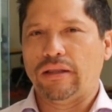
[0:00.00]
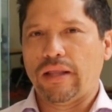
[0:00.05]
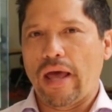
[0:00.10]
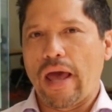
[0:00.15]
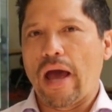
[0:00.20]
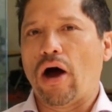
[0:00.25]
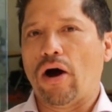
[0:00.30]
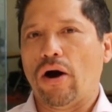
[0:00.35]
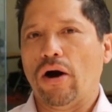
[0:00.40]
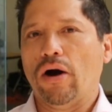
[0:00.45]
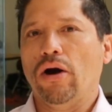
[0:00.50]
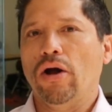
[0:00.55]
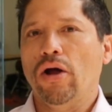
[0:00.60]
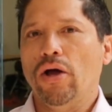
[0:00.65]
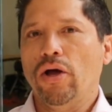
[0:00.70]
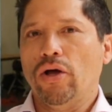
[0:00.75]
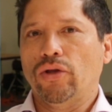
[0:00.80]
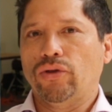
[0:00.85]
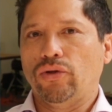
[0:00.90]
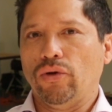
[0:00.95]
they are
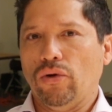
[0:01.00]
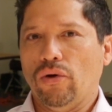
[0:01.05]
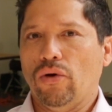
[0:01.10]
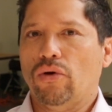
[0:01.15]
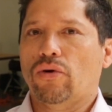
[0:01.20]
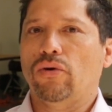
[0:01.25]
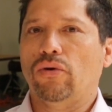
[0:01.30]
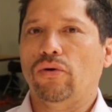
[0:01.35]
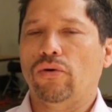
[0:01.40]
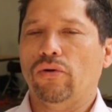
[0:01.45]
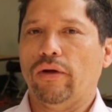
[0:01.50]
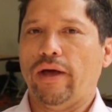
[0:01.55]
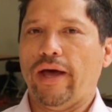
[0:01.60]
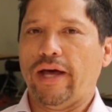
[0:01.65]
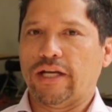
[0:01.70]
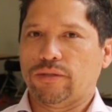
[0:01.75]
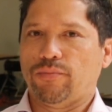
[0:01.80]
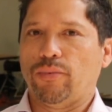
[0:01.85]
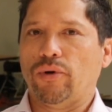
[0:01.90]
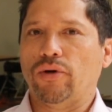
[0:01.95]
the local
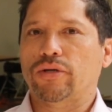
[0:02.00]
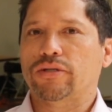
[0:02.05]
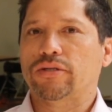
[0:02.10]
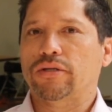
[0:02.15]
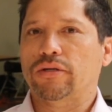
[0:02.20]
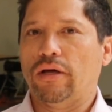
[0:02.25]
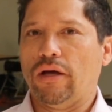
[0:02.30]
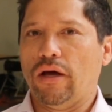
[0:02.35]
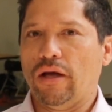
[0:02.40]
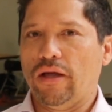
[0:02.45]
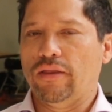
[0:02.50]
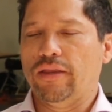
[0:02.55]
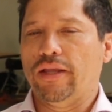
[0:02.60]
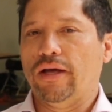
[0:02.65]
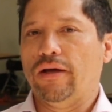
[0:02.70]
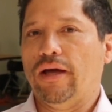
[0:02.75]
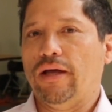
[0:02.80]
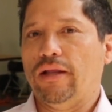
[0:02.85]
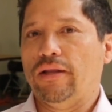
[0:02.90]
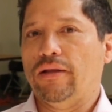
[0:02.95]
experts in
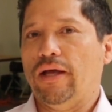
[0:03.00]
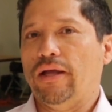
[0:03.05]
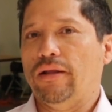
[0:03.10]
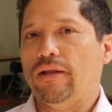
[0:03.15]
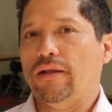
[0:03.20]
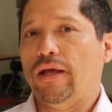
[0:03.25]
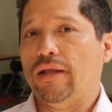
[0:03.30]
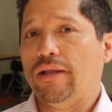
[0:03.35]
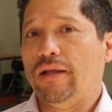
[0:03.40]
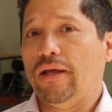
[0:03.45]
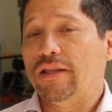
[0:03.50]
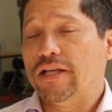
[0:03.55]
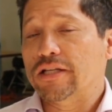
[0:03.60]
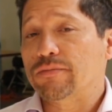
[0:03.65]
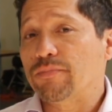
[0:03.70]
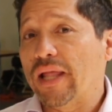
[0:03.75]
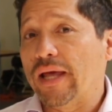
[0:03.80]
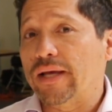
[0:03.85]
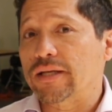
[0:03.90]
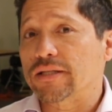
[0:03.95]
this
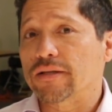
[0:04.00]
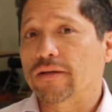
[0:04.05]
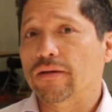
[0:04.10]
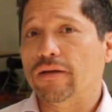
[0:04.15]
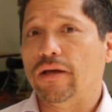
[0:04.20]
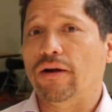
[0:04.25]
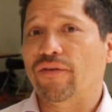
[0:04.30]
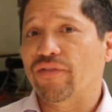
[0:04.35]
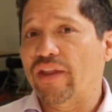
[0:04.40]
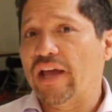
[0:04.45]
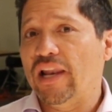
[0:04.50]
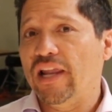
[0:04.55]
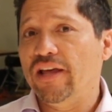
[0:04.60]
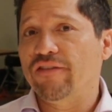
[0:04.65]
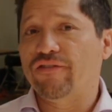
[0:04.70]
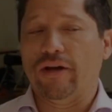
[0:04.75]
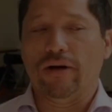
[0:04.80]
place. They live